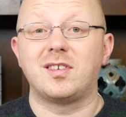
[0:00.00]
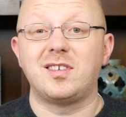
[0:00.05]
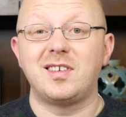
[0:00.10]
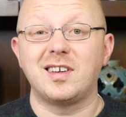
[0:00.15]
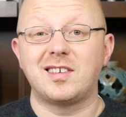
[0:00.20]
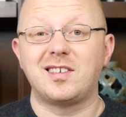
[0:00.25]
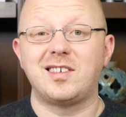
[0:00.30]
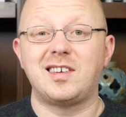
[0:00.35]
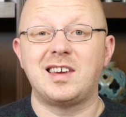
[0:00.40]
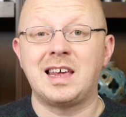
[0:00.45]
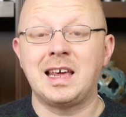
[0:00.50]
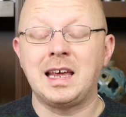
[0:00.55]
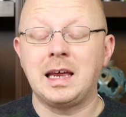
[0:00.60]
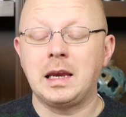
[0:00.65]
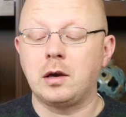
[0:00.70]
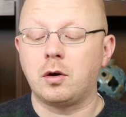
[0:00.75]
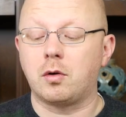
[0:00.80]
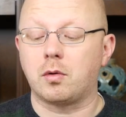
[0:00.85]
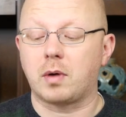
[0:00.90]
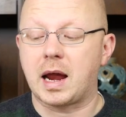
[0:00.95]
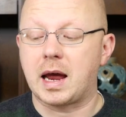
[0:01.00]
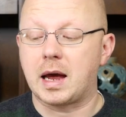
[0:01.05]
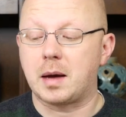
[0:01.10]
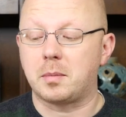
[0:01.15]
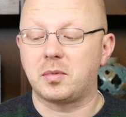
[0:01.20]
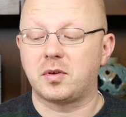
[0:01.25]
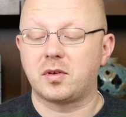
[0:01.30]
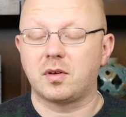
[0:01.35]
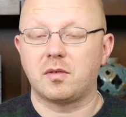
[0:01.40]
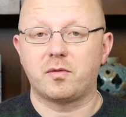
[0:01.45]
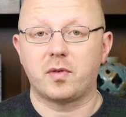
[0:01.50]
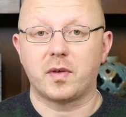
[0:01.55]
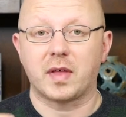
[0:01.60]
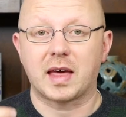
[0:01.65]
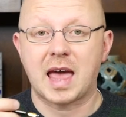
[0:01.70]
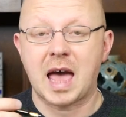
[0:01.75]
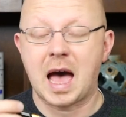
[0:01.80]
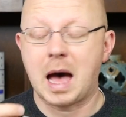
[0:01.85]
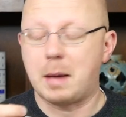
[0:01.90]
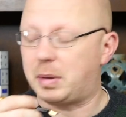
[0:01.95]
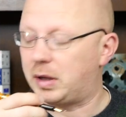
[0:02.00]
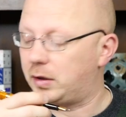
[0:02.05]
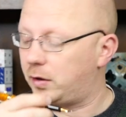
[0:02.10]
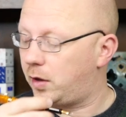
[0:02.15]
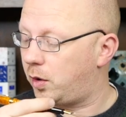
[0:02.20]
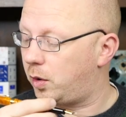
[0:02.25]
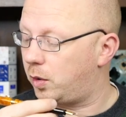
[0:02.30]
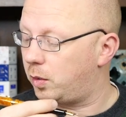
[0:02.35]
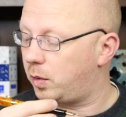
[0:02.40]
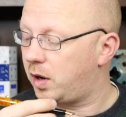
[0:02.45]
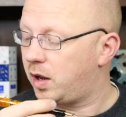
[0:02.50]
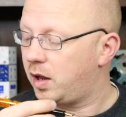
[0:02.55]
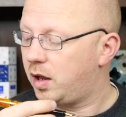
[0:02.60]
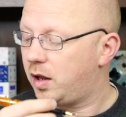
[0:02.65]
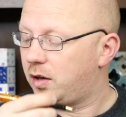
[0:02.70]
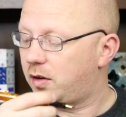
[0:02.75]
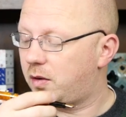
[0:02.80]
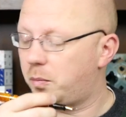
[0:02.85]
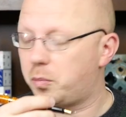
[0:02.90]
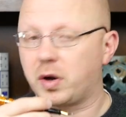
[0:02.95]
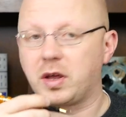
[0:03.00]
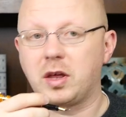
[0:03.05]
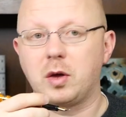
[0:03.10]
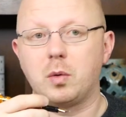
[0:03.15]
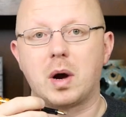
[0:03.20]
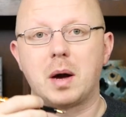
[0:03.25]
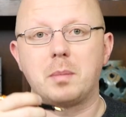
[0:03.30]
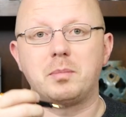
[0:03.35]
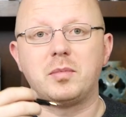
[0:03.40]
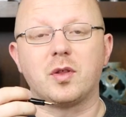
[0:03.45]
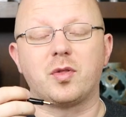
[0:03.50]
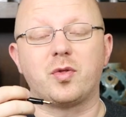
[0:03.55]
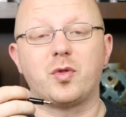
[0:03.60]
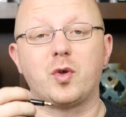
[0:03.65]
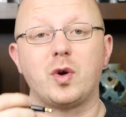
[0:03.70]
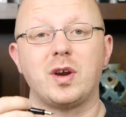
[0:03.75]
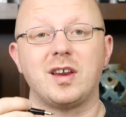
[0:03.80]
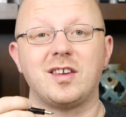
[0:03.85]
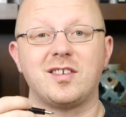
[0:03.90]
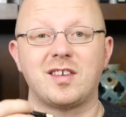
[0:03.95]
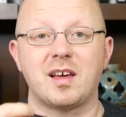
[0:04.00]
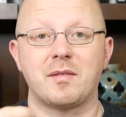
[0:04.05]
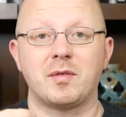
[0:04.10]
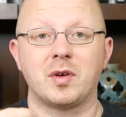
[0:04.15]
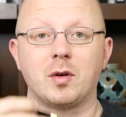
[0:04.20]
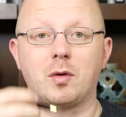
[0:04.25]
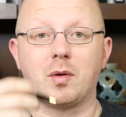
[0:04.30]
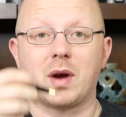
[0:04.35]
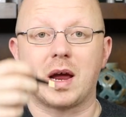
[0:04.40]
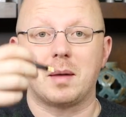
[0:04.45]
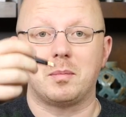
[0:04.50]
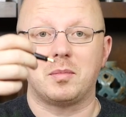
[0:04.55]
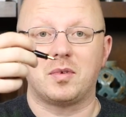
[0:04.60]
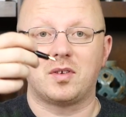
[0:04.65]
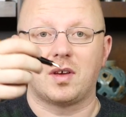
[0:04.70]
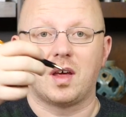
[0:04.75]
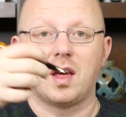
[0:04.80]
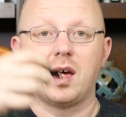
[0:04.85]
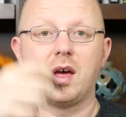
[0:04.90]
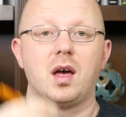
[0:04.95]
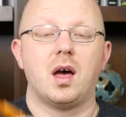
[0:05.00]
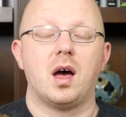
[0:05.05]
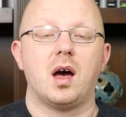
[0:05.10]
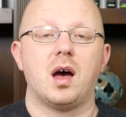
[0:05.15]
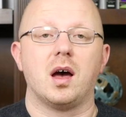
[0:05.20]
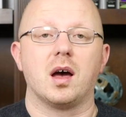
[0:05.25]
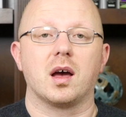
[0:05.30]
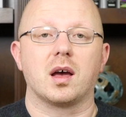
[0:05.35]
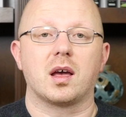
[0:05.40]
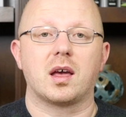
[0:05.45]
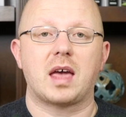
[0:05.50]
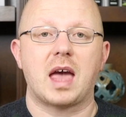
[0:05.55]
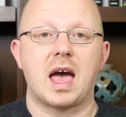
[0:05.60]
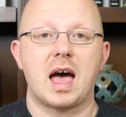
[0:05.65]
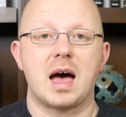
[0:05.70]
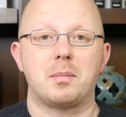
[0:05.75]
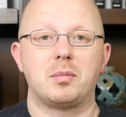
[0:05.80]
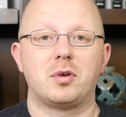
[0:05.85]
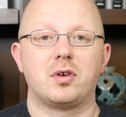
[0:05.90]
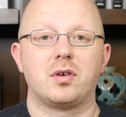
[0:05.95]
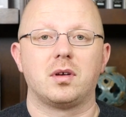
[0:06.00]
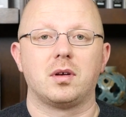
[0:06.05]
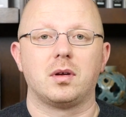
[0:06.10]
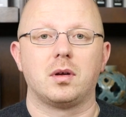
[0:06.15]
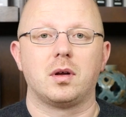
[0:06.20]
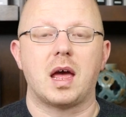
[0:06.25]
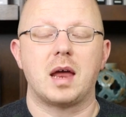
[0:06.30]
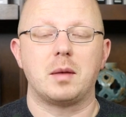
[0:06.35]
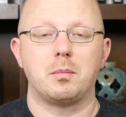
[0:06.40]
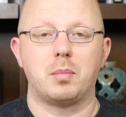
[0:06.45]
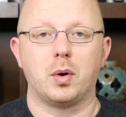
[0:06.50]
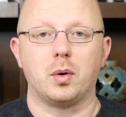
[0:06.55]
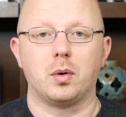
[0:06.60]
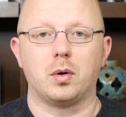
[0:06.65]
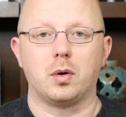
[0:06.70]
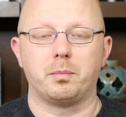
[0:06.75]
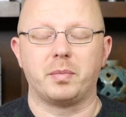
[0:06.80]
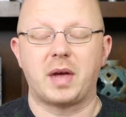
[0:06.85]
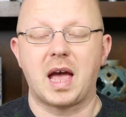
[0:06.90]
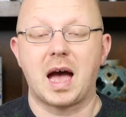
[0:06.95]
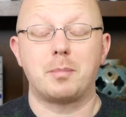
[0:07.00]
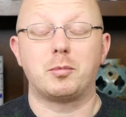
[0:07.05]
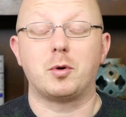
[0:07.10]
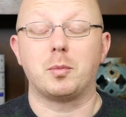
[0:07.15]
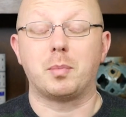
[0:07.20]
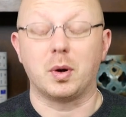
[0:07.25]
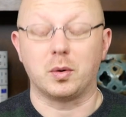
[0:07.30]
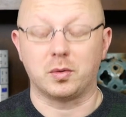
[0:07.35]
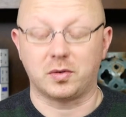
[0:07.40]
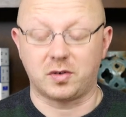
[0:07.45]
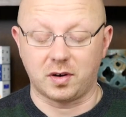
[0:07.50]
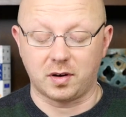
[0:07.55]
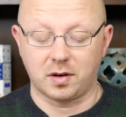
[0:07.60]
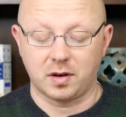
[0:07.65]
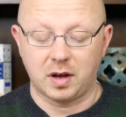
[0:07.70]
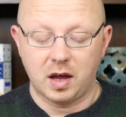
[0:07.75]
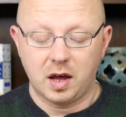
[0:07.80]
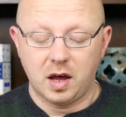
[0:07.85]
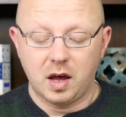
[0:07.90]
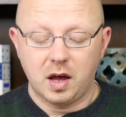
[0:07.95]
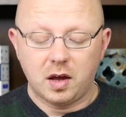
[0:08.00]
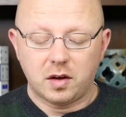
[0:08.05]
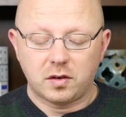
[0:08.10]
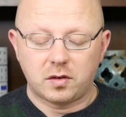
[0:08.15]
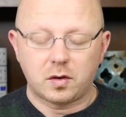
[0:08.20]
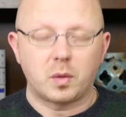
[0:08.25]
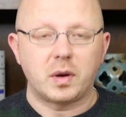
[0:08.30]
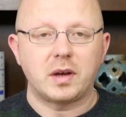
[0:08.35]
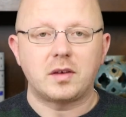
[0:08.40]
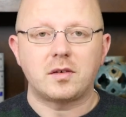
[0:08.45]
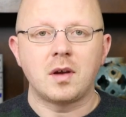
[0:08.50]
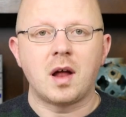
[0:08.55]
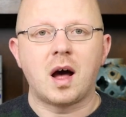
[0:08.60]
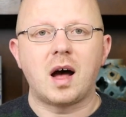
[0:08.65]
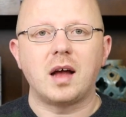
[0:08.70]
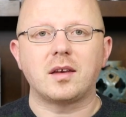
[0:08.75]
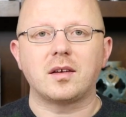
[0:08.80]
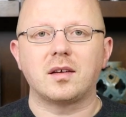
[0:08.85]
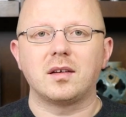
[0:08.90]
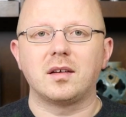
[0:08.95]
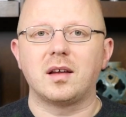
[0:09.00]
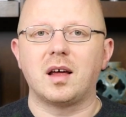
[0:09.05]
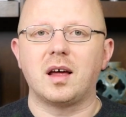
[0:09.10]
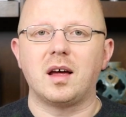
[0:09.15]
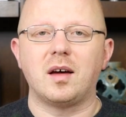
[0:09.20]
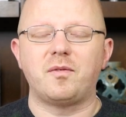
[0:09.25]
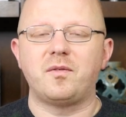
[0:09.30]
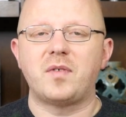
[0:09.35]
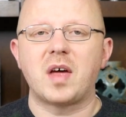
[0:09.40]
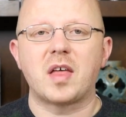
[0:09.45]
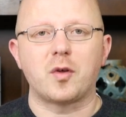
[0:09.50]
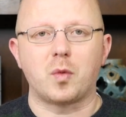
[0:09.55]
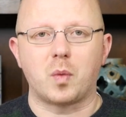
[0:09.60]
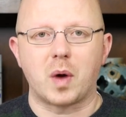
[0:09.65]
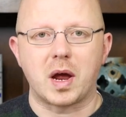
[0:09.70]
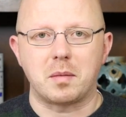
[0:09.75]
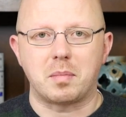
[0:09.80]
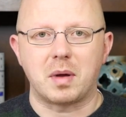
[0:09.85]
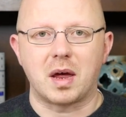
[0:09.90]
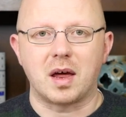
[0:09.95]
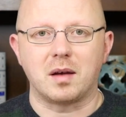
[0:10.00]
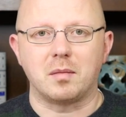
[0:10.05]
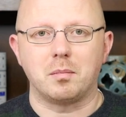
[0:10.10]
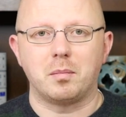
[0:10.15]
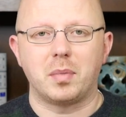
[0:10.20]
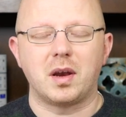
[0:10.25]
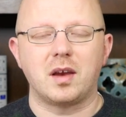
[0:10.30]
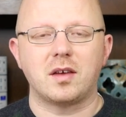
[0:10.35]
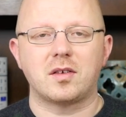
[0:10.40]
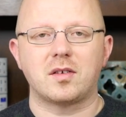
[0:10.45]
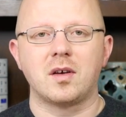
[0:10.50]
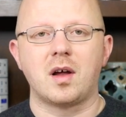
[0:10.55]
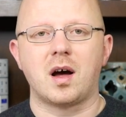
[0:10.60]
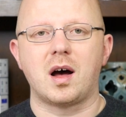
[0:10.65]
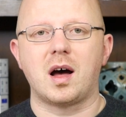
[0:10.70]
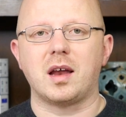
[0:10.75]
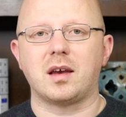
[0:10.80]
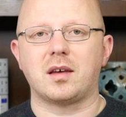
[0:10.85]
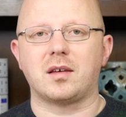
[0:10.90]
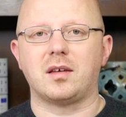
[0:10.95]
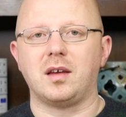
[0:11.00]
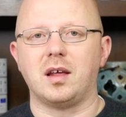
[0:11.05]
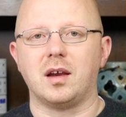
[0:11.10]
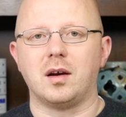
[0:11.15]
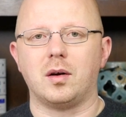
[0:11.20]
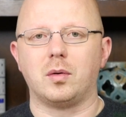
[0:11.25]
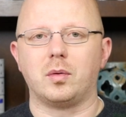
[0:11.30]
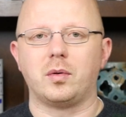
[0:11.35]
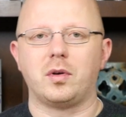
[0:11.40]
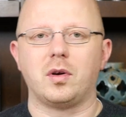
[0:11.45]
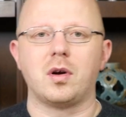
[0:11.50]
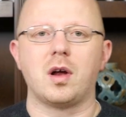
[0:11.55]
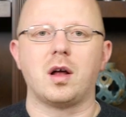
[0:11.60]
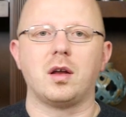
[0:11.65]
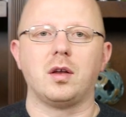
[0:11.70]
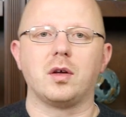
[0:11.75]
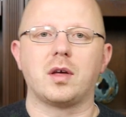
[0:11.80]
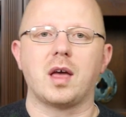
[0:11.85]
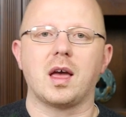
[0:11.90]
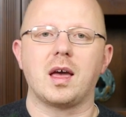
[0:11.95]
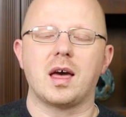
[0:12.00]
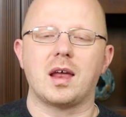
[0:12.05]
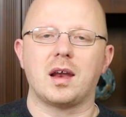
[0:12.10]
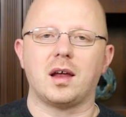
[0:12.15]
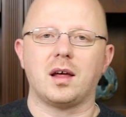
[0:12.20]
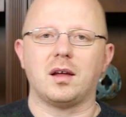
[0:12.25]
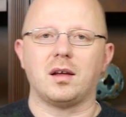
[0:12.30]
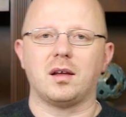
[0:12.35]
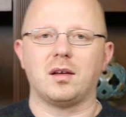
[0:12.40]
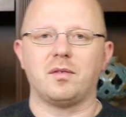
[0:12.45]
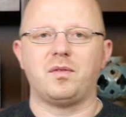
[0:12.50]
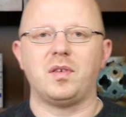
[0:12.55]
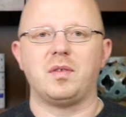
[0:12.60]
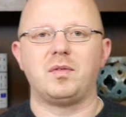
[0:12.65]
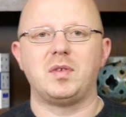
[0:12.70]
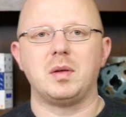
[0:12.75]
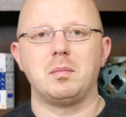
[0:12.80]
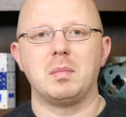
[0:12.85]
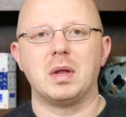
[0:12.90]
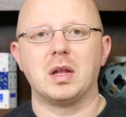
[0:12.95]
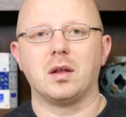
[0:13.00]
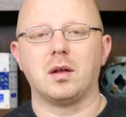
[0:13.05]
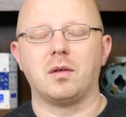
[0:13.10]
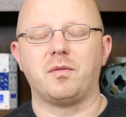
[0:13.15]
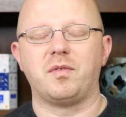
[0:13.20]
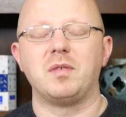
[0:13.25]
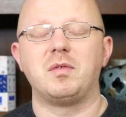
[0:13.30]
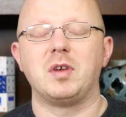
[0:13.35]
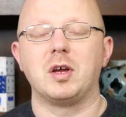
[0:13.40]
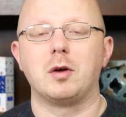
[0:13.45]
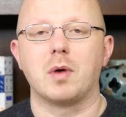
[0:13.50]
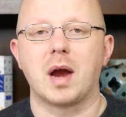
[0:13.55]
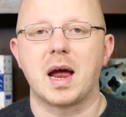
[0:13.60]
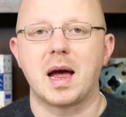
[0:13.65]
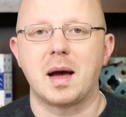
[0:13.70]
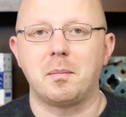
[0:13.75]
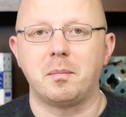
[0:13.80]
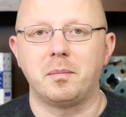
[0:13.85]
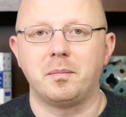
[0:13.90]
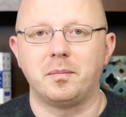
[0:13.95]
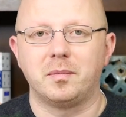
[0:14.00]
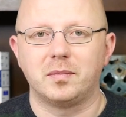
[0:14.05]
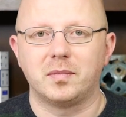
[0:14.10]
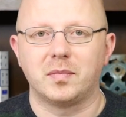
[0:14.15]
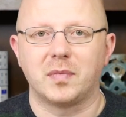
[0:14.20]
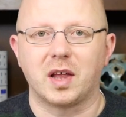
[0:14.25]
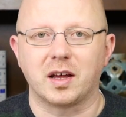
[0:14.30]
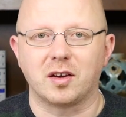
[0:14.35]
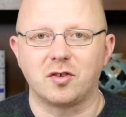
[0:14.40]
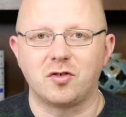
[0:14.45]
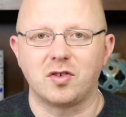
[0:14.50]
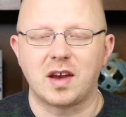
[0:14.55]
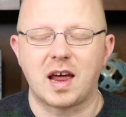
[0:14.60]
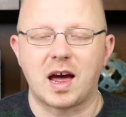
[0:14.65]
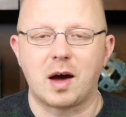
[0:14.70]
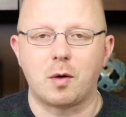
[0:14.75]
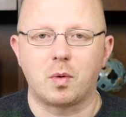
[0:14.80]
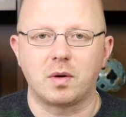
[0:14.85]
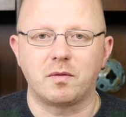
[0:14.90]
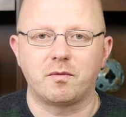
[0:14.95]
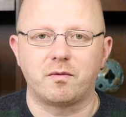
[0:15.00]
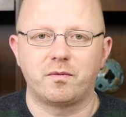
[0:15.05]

16 grams for the cap alone to bring you up to 37 grams uh, capped and po- or capped or posted. So it's not a featherweight pen, but it's not you know you're not looking at a, a 50 mil a 50 gram like Jinhao 1